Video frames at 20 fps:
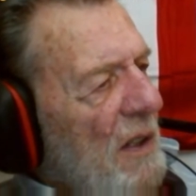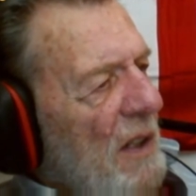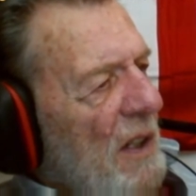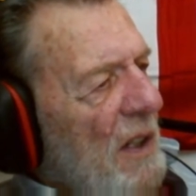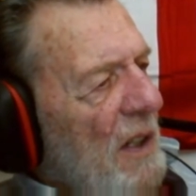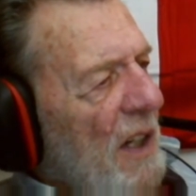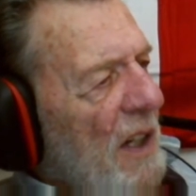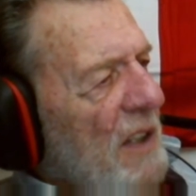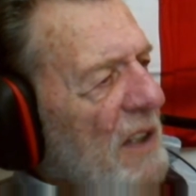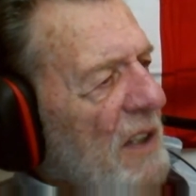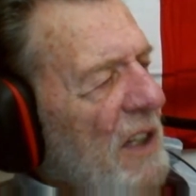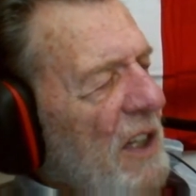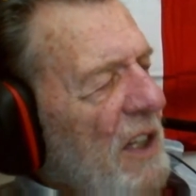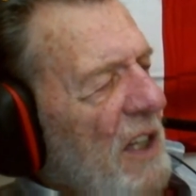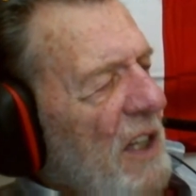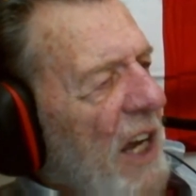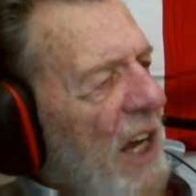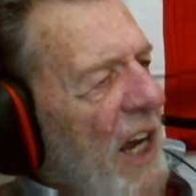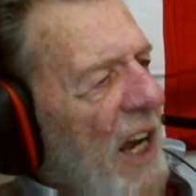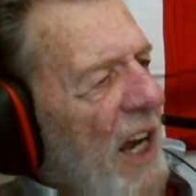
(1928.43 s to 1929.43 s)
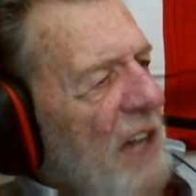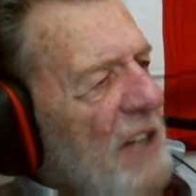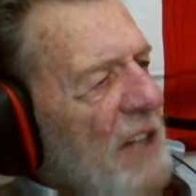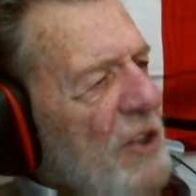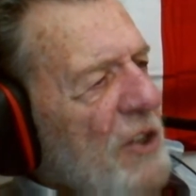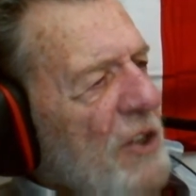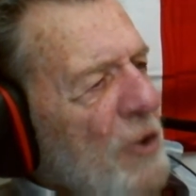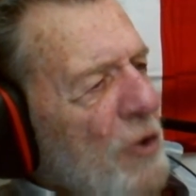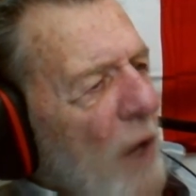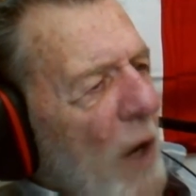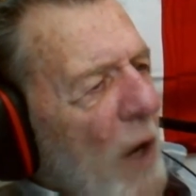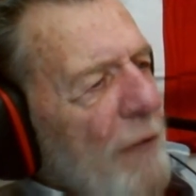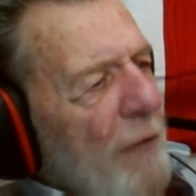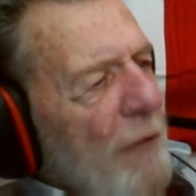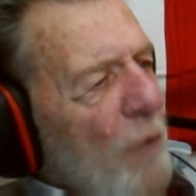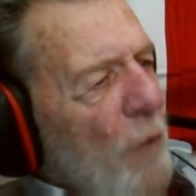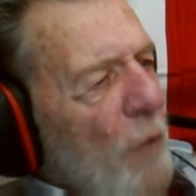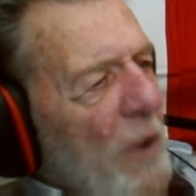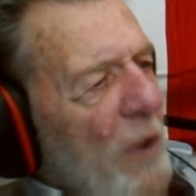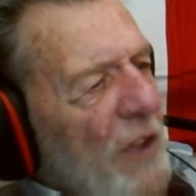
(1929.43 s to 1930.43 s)
And then they had
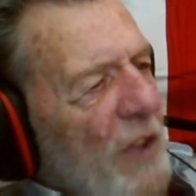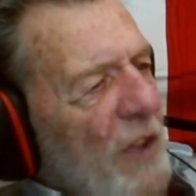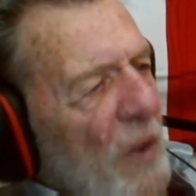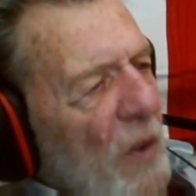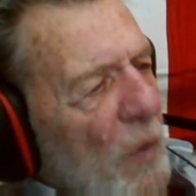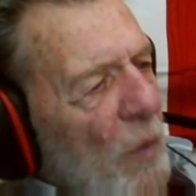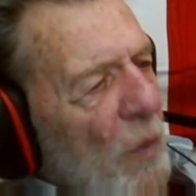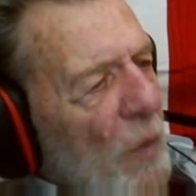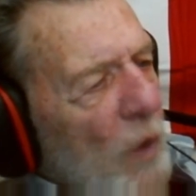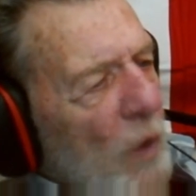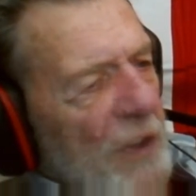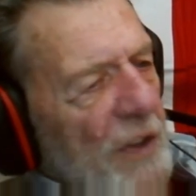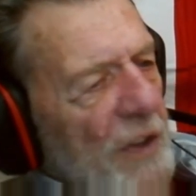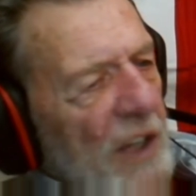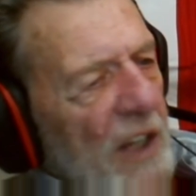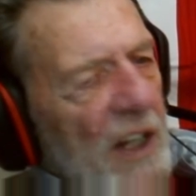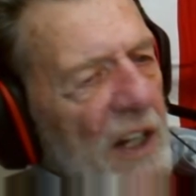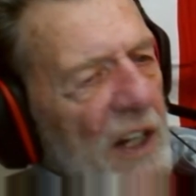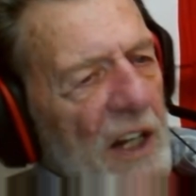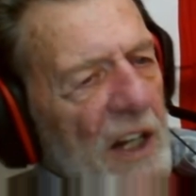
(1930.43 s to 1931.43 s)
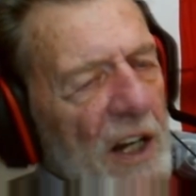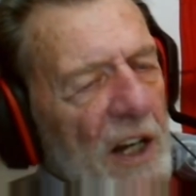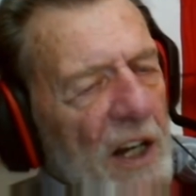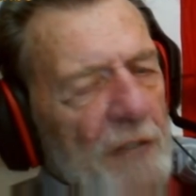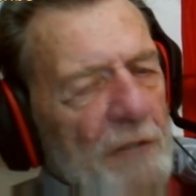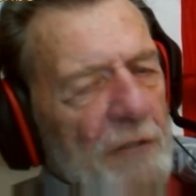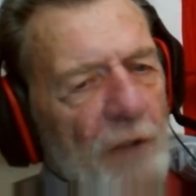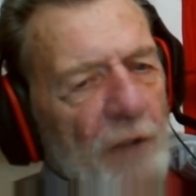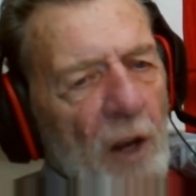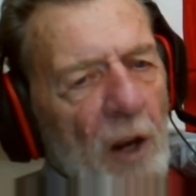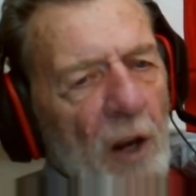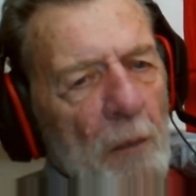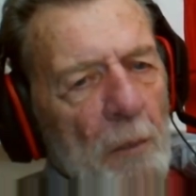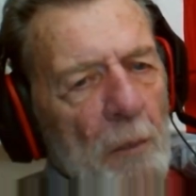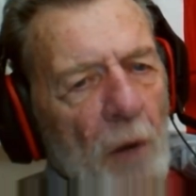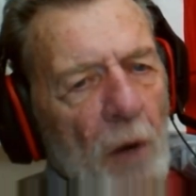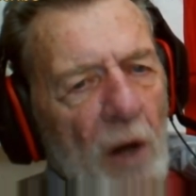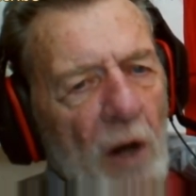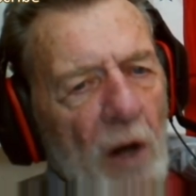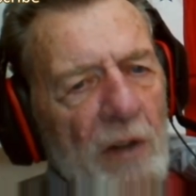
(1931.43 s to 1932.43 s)
strife within, and it fell
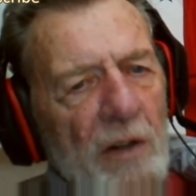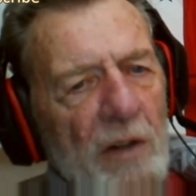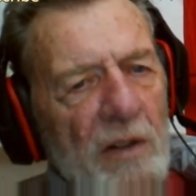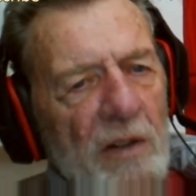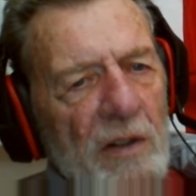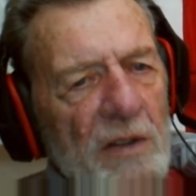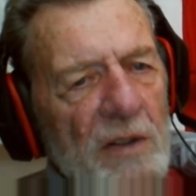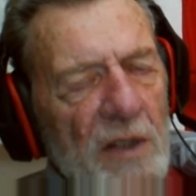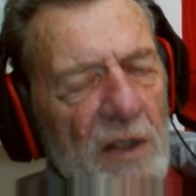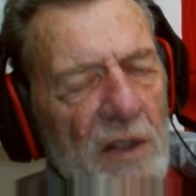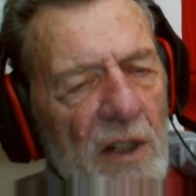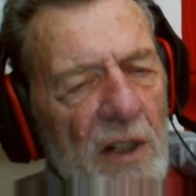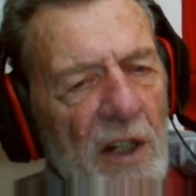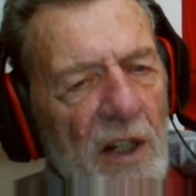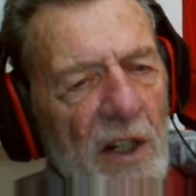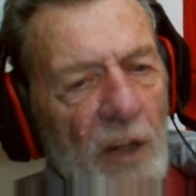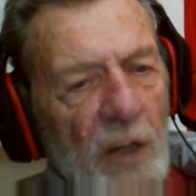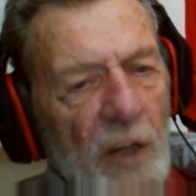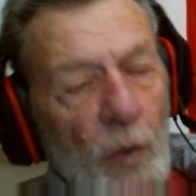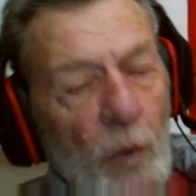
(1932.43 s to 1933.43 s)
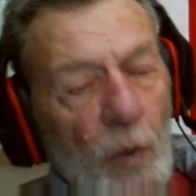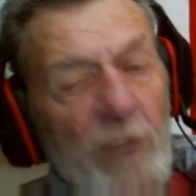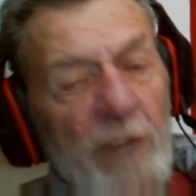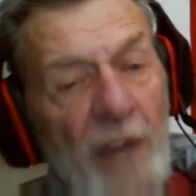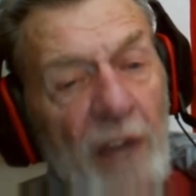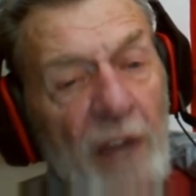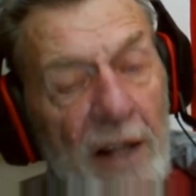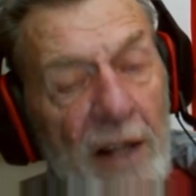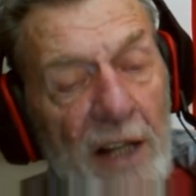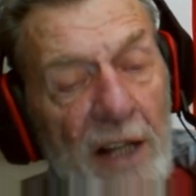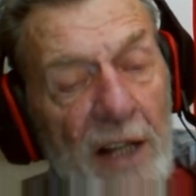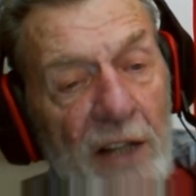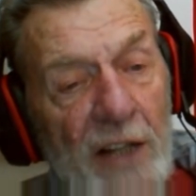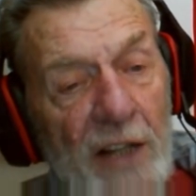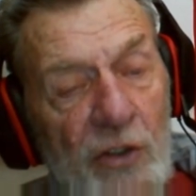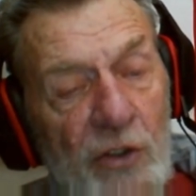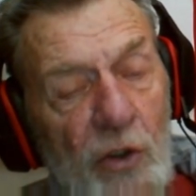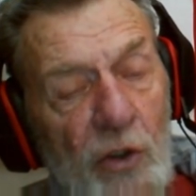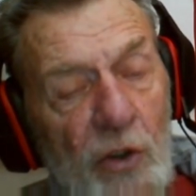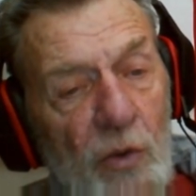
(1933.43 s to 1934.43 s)
apart. And we've had
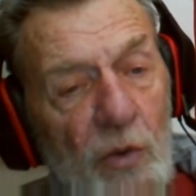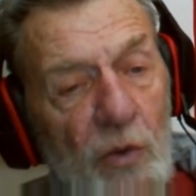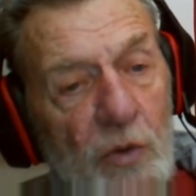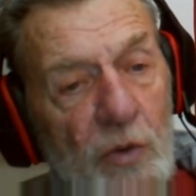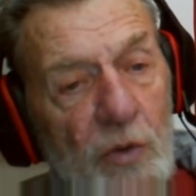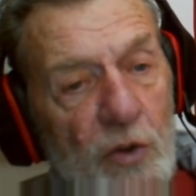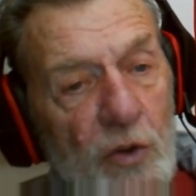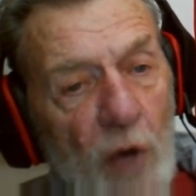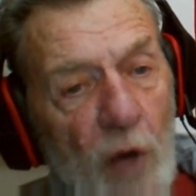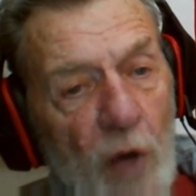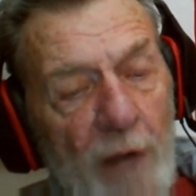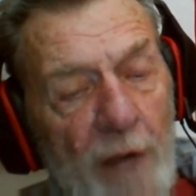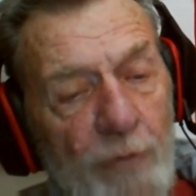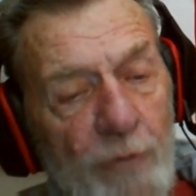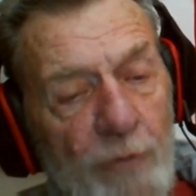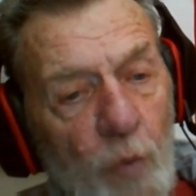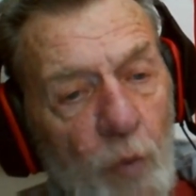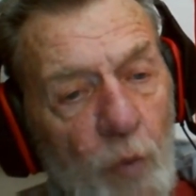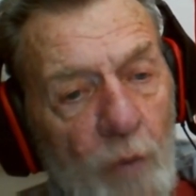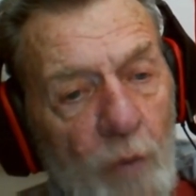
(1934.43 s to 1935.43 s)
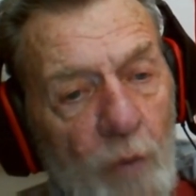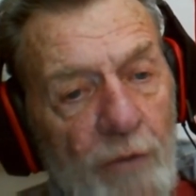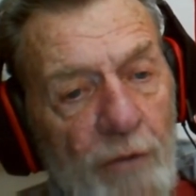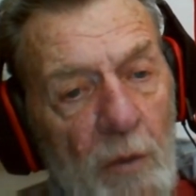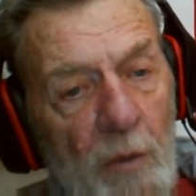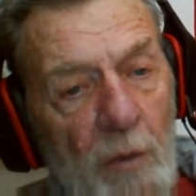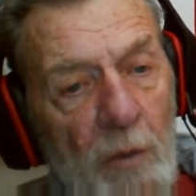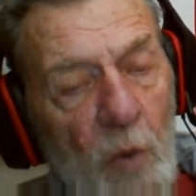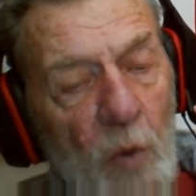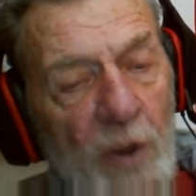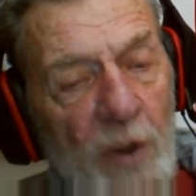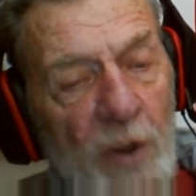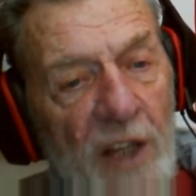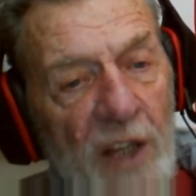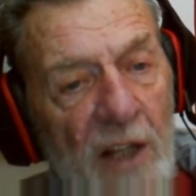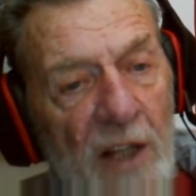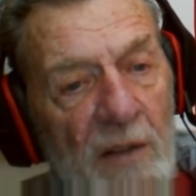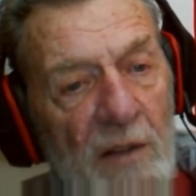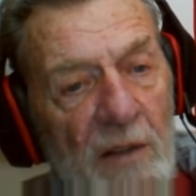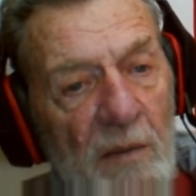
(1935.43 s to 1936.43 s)
that too, strife from
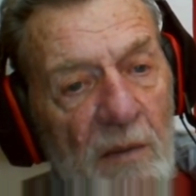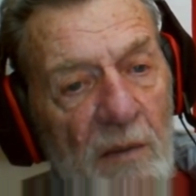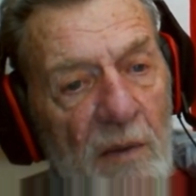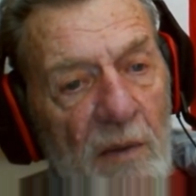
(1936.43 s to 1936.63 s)
within.